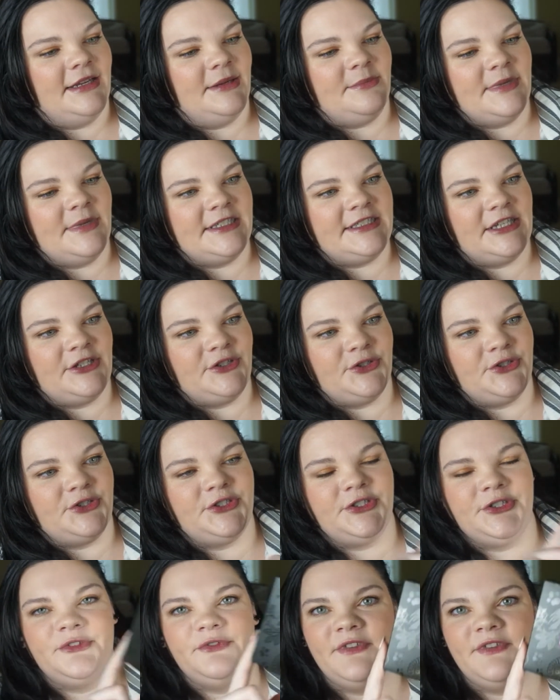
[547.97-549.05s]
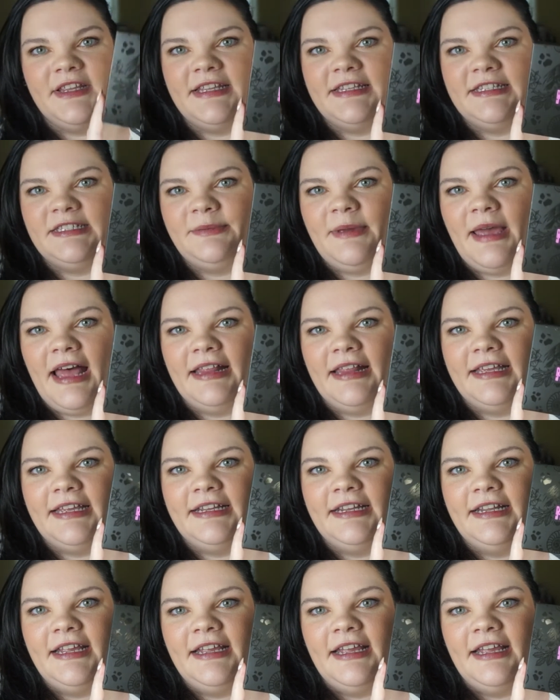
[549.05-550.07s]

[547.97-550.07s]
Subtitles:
Misunderstood Villains palette.